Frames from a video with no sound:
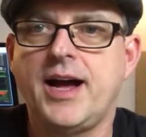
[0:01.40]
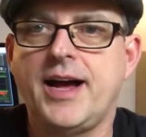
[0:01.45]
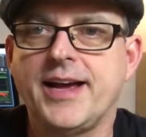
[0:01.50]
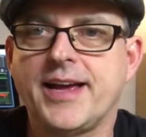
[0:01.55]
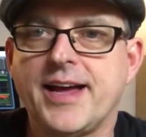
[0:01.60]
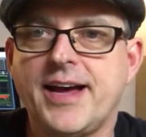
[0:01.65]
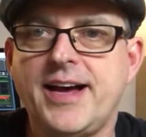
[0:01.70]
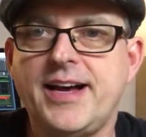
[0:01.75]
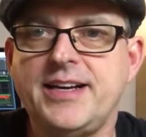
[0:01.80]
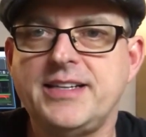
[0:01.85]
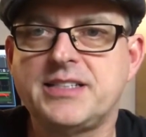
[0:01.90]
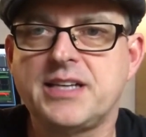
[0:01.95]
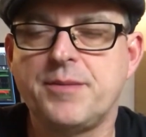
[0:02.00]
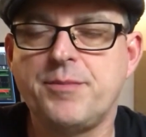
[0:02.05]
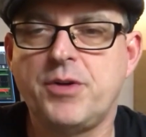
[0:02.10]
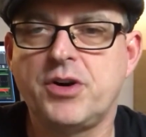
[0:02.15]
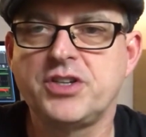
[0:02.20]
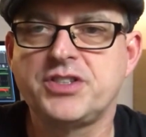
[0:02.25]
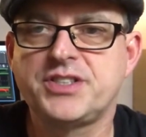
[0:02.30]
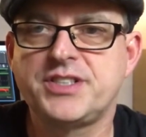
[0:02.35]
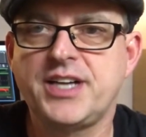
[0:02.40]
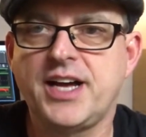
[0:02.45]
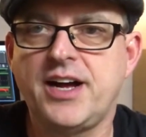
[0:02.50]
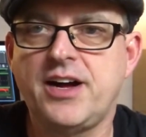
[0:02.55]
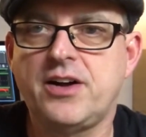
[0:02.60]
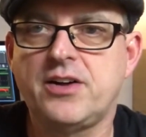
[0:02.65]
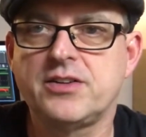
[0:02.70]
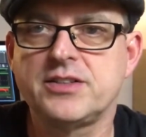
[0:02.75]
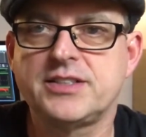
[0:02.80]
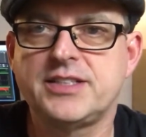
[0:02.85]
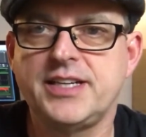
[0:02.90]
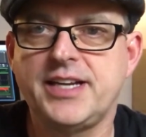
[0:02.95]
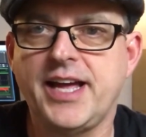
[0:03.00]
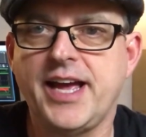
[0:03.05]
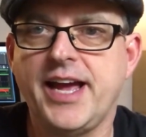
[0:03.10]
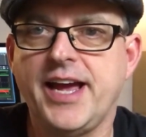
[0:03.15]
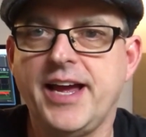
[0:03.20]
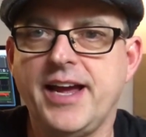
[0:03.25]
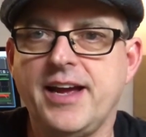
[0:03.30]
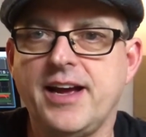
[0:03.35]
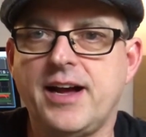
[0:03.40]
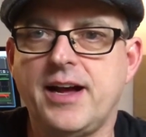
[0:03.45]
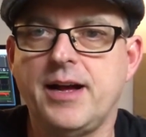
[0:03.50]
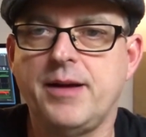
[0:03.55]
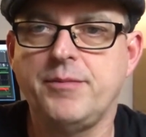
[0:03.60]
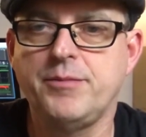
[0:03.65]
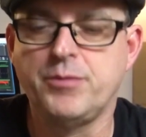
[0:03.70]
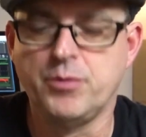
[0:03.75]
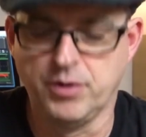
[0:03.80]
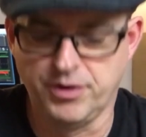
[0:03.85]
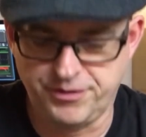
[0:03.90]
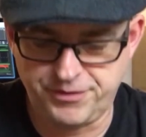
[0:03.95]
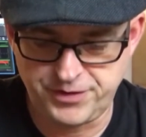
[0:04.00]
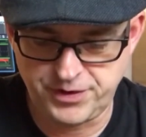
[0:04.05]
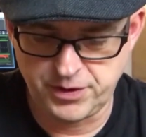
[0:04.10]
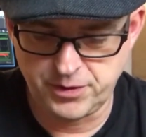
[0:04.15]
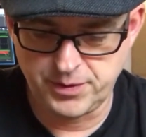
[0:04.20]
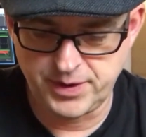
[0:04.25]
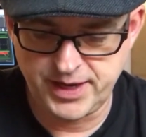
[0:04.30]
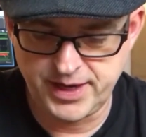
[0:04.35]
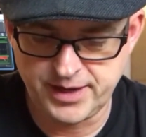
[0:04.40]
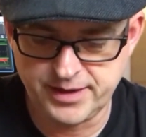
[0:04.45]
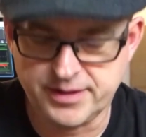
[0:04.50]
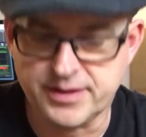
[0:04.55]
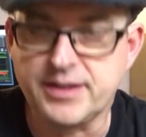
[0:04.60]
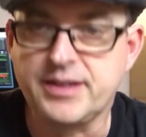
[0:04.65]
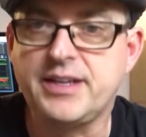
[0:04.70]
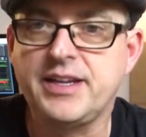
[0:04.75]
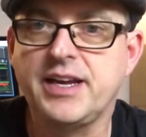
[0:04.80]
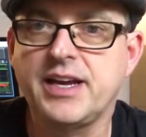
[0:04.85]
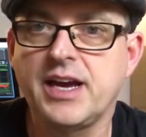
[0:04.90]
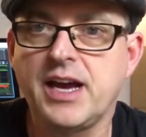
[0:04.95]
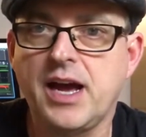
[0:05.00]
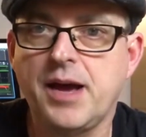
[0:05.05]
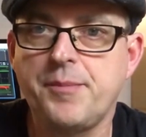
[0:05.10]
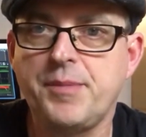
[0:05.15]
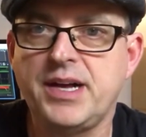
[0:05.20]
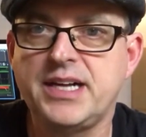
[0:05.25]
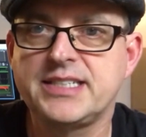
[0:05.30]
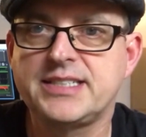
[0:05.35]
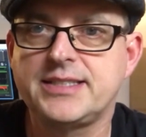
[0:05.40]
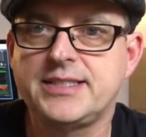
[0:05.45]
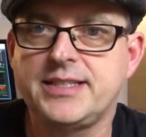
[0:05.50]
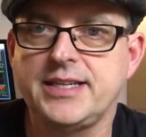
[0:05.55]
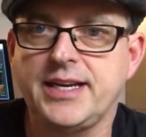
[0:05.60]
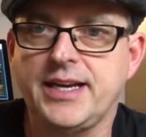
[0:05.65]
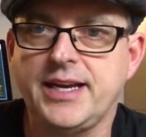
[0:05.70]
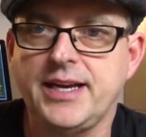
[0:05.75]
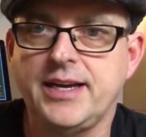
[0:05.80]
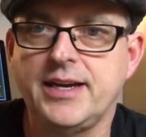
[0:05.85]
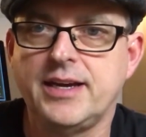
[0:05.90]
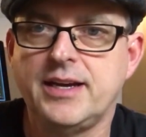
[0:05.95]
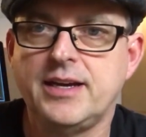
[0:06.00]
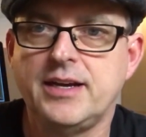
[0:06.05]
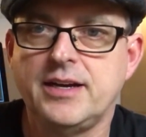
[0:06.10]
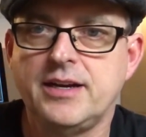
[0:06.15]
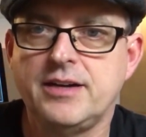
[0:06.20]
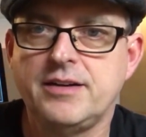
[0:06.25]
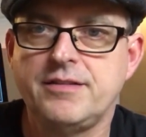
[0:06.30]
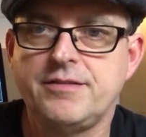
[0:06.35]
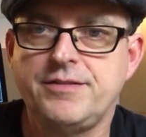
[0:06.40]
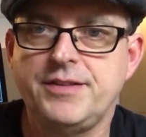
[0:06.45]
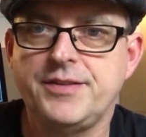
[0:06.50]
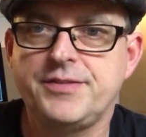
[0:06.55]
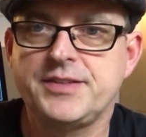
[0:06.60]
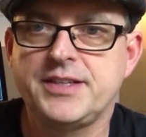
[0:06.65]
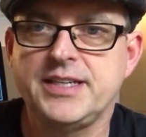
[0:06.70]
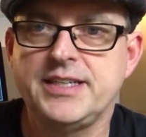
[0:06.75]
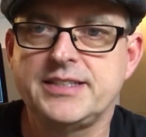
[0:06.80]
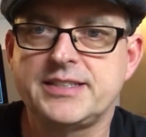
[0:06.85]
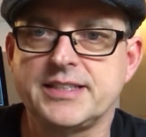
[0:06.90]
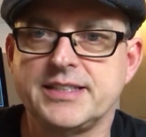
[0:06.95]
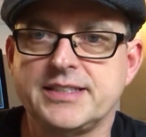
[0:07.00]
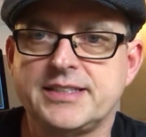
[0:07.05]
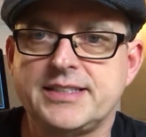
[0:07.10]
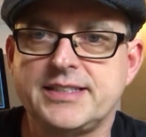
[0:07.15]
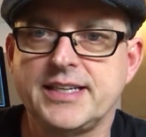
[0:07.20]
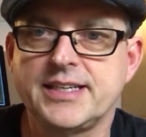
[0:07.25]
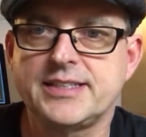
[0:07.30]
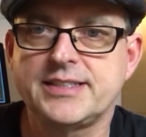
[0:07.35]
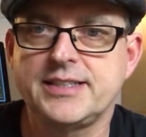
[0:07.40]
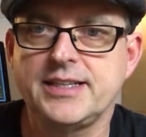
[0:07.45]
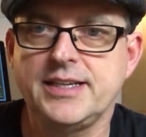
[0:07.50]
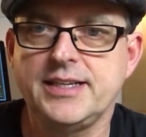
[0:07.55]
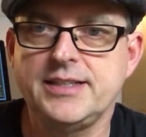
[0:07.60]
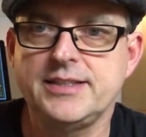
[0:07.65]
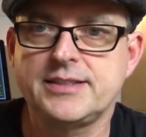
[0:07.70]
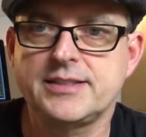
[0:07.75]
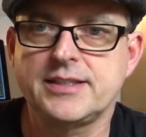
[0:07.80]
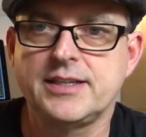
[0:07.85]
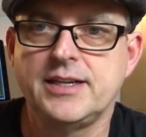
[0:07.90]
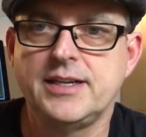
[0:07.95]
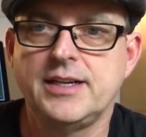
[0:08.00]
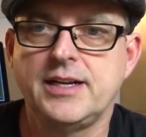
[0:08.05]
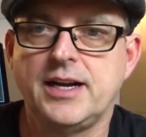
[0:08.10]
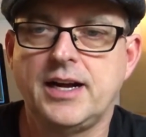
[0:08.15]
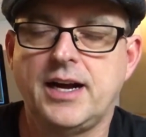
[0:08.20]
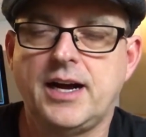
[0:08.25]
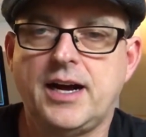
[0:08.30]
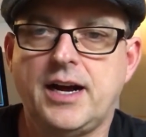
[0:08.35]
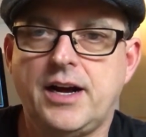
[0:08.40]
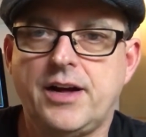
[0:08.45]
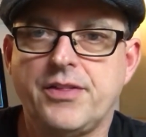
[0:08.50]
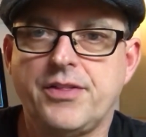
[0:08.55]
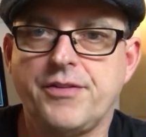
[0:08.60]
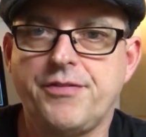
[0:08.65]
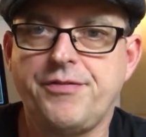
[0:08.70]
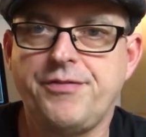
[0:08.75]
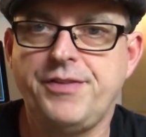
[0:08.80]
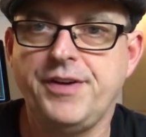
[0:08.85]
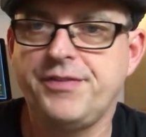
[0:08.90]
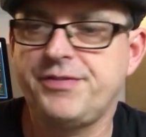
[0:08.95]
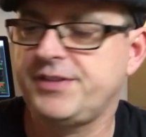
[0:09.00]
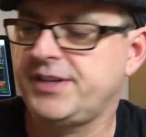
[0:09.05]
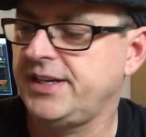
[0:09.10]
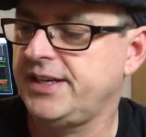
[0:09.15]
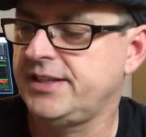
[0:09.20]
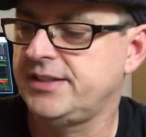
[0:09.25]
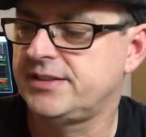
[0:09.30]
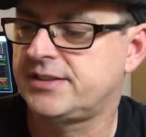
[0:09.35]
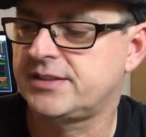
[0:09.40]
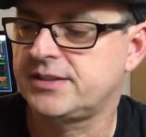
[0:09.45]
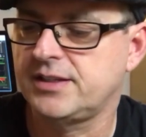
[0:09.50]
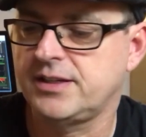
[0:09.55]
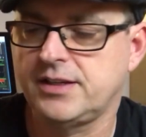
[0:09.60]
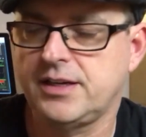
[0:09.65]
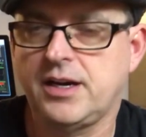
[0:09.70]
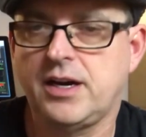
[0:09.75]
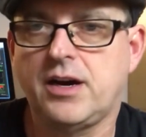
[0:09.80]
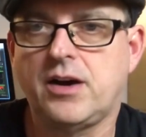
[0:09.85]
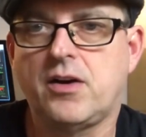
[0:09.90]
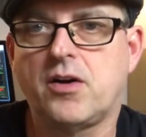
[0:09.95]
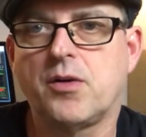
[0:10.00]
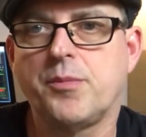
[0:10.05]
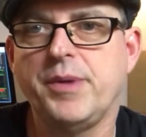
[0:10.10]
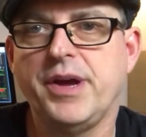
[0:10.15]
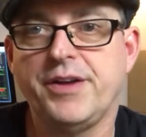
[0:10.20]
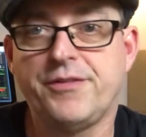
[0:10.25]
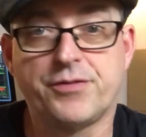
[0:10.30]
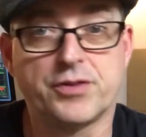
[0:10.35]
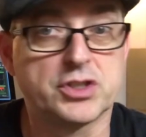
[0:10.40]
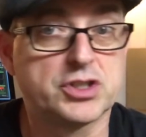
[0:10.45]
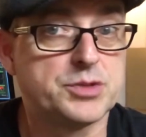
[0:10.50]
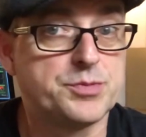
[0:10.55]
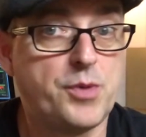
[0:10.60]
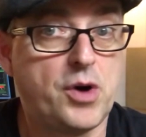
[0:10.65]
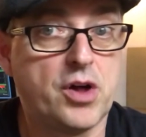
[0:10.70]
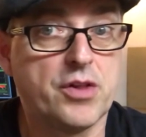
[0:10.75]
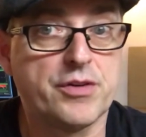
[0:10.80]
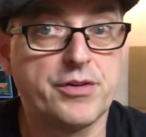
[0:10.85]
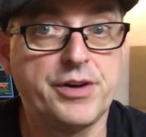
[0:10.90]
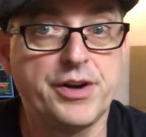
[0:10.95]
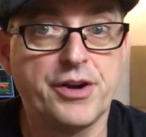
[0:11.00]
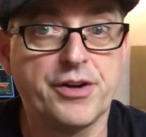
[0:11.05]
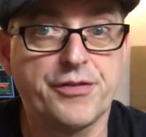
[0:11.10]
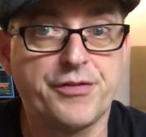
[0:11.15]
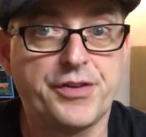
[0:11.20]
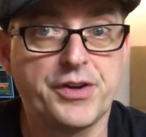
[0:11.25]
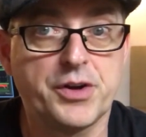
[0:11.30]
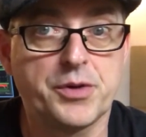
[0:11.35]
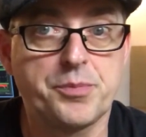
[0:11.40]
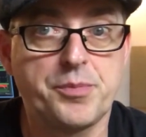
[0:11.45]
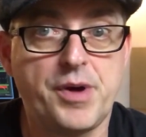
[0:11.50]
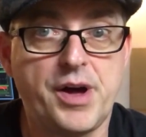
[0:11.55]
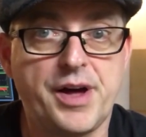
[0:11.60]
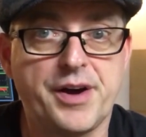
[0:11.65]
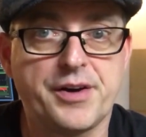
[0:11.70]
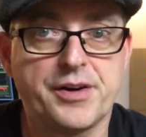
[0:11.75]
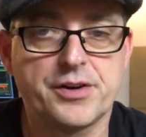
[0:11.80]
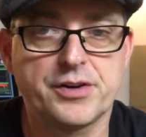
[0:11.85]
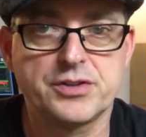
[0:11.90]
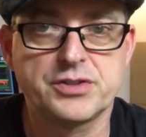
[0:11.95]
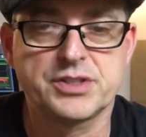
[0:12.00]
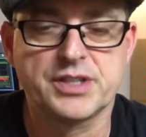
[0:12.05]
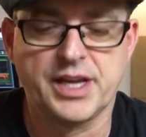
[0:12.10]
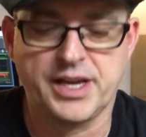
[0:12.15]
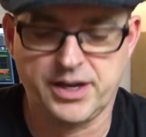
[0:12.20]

Hi guys, I'm Marcel. Today I'm reviewing the DMSD 50s and 60s. The 50s are made for smaller near-field monitors.